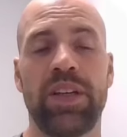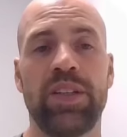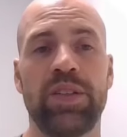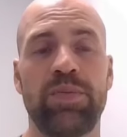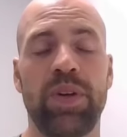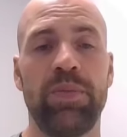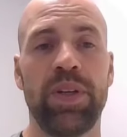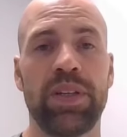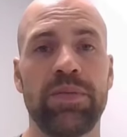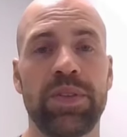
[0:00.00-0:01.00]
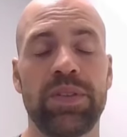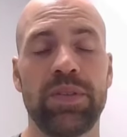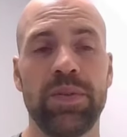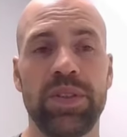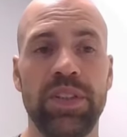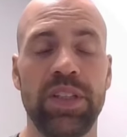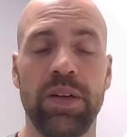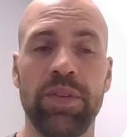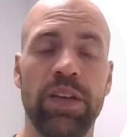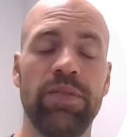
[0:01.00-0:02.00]
and problems with
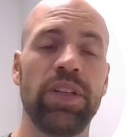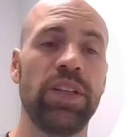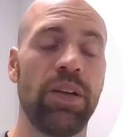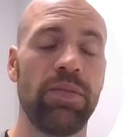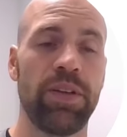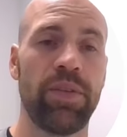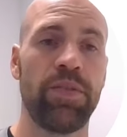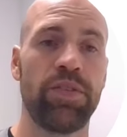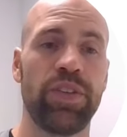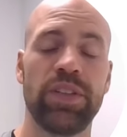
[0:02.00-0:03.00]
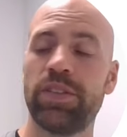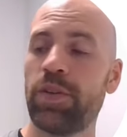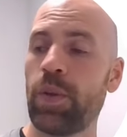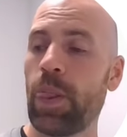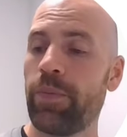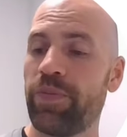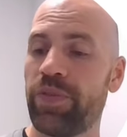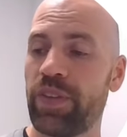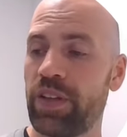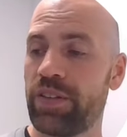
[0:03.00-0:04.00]
EWM and EWM MFS
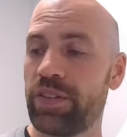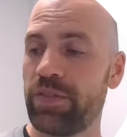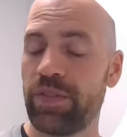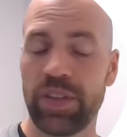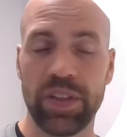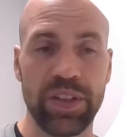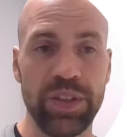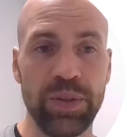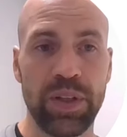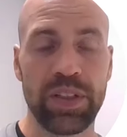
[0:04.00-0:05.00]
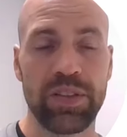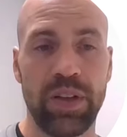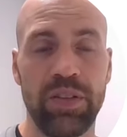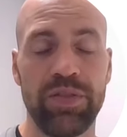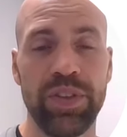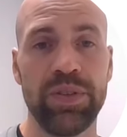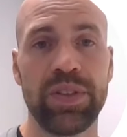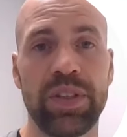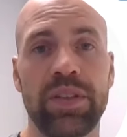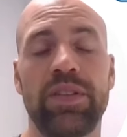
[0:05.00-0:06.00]
that you can solve
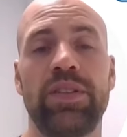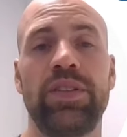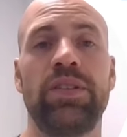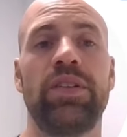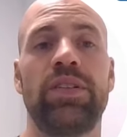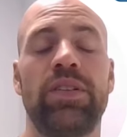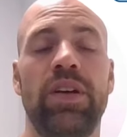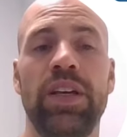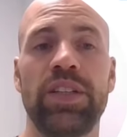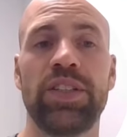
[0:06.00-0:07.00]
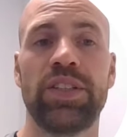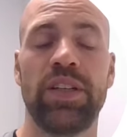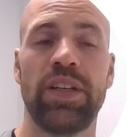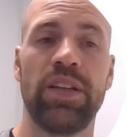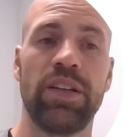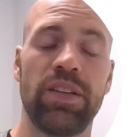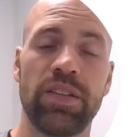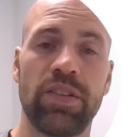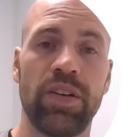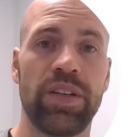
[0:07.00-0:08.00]
using your knowledge and in
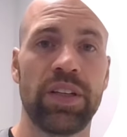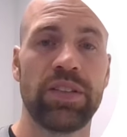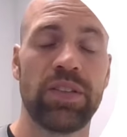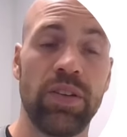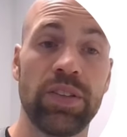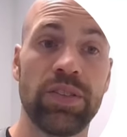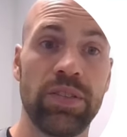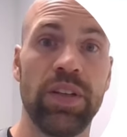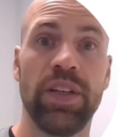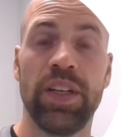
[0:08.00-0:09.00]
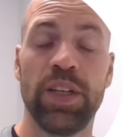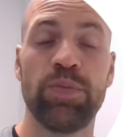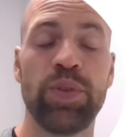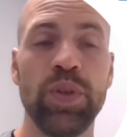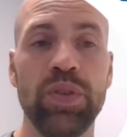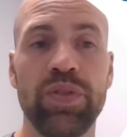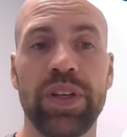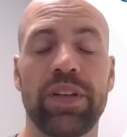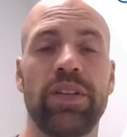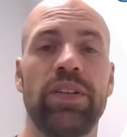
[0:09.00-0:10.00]
this context also
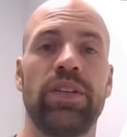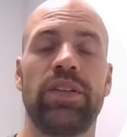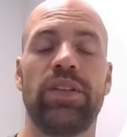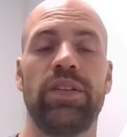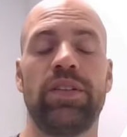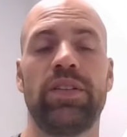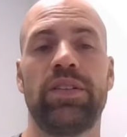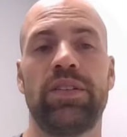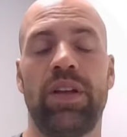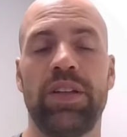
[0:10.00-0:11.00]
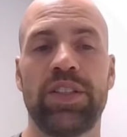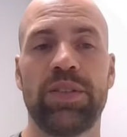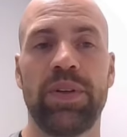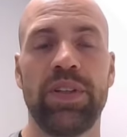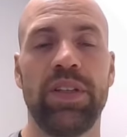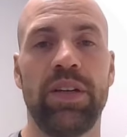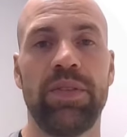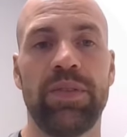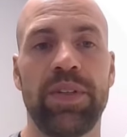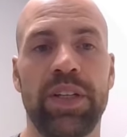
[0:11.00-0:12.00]
improving your knowledge about
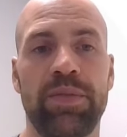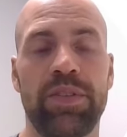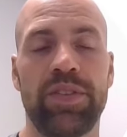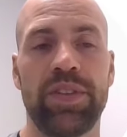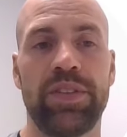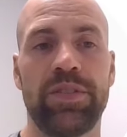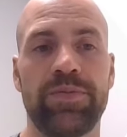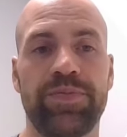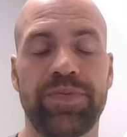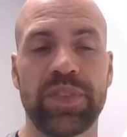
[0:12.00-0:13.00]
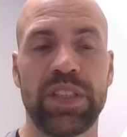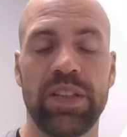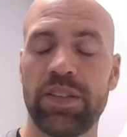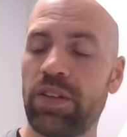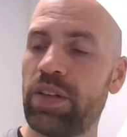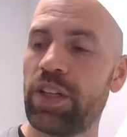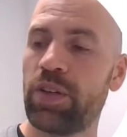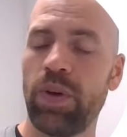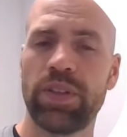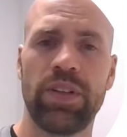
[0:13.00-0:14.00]
EWM and MFS. Now that's only a
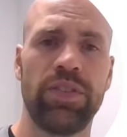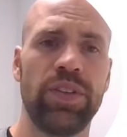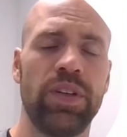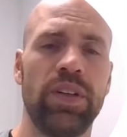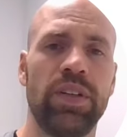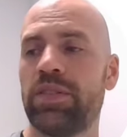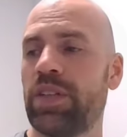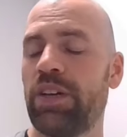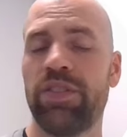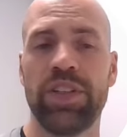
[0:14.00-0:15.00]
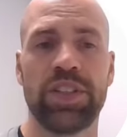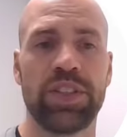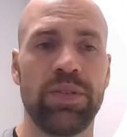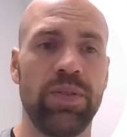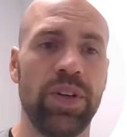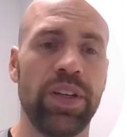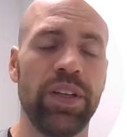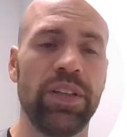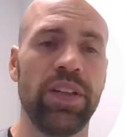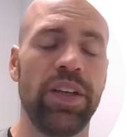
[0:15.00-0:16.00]
quarter of your uh, average
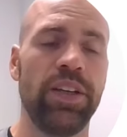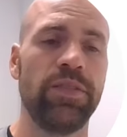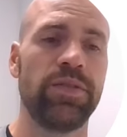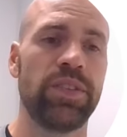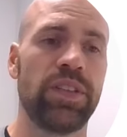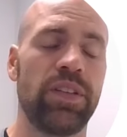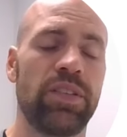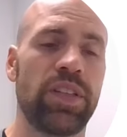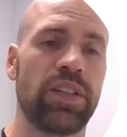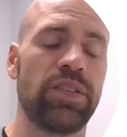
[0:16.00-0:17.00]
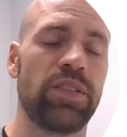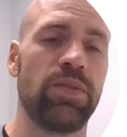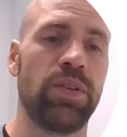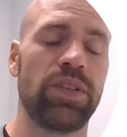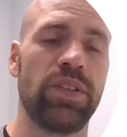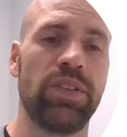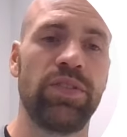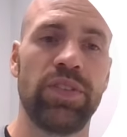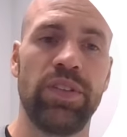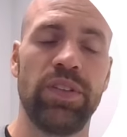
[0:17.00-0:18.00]
working day. Uh, the second quarter
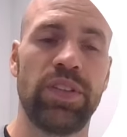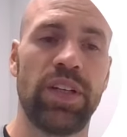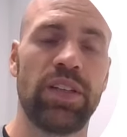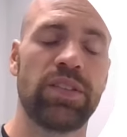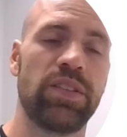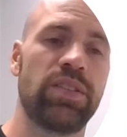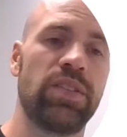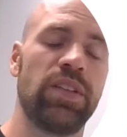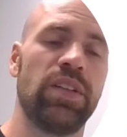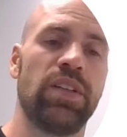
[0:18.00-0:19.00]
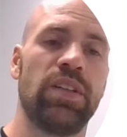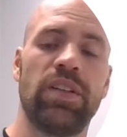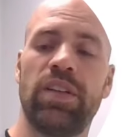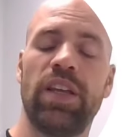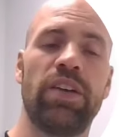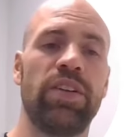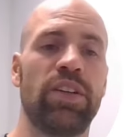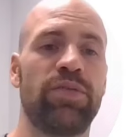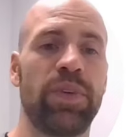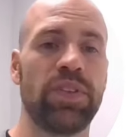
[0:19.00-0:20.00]
of your task is in the
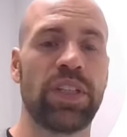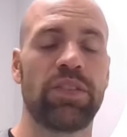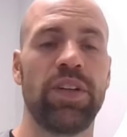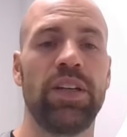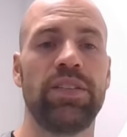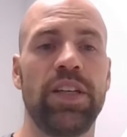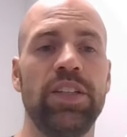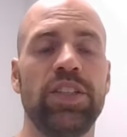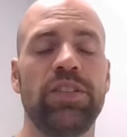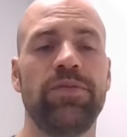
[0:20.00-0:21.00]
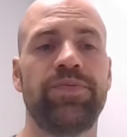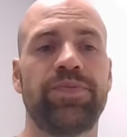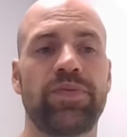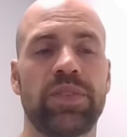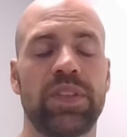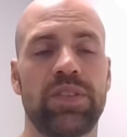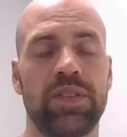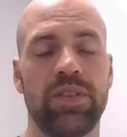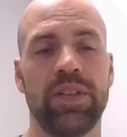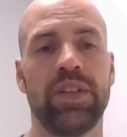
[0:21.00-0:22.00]
area of project realization. Uh,
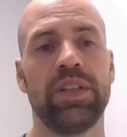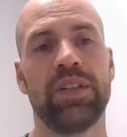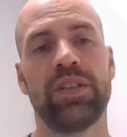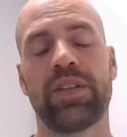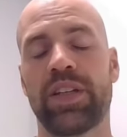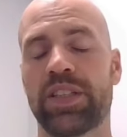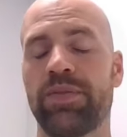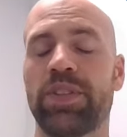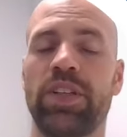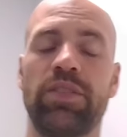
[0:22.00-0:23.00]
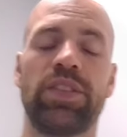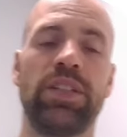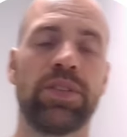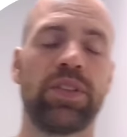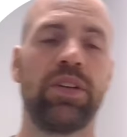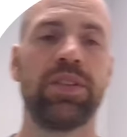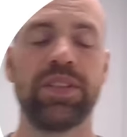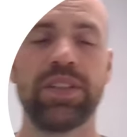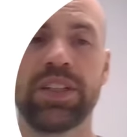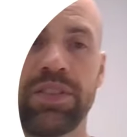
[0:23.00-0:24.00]
so the customer service team is
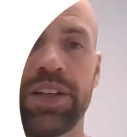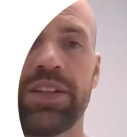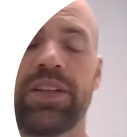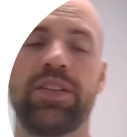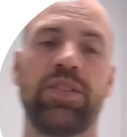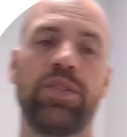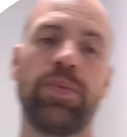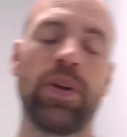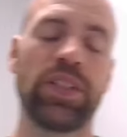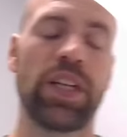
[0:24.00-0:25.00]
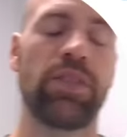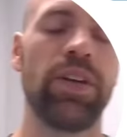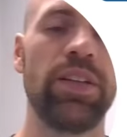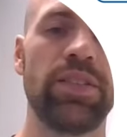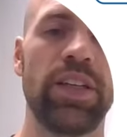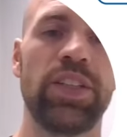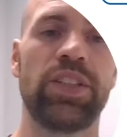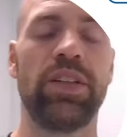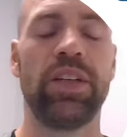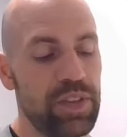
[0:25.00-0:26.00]
always integrated into the project
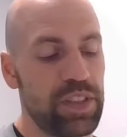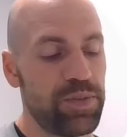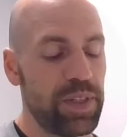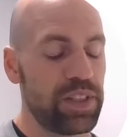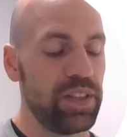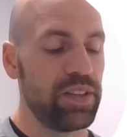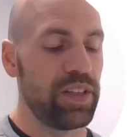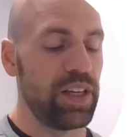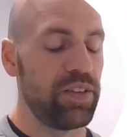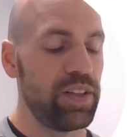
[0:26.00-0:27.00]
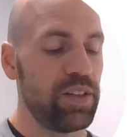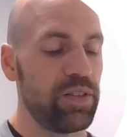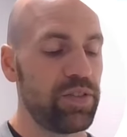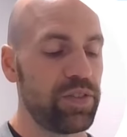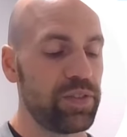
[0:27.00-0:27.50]
realization, and especially in the area of